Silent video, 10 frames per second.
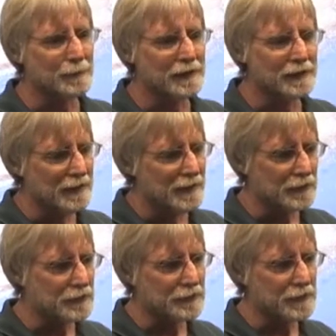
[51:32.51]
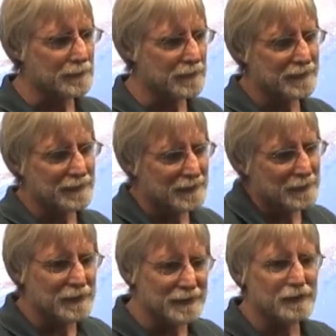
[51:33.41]
Uh, but that's just something
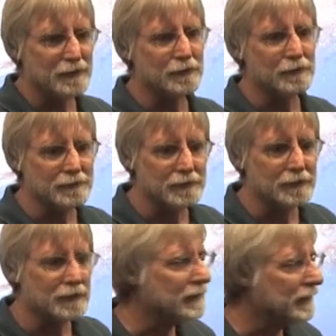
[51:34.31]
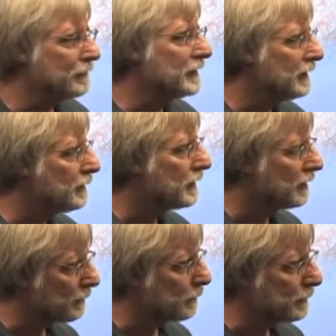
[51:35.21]
that, that we need to do, you know, and we need to
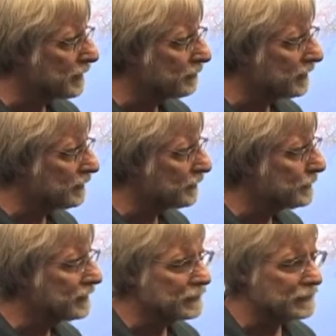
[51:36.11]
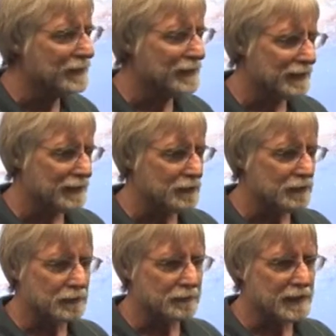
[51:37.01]
get public awareness because
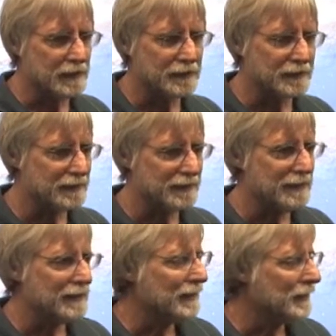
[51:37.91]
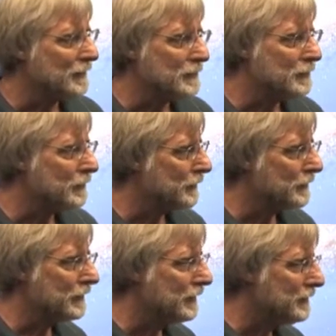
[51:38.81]
you look around and you
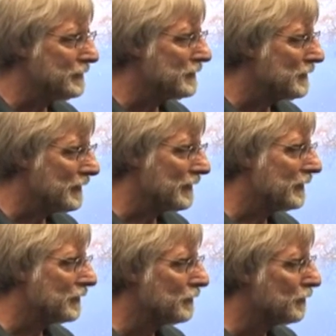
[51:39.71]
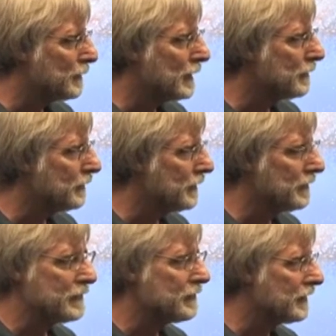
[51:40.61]
don't see things in newspapers.
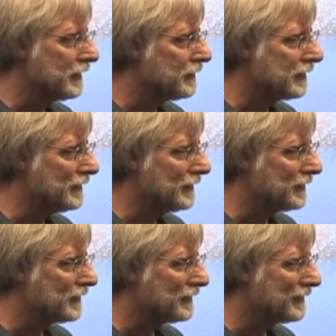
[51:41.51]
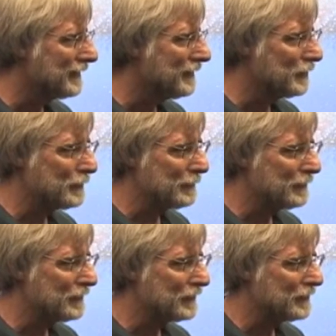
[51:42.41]
There's no science sections in
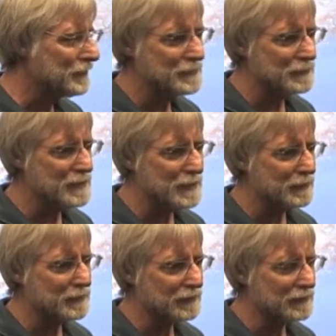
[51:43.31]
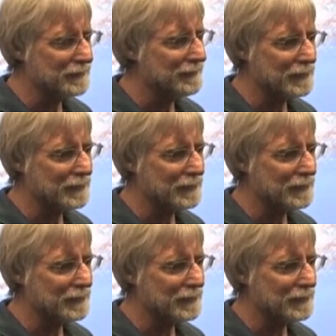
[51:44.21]
newspapers. There's no astronomy section.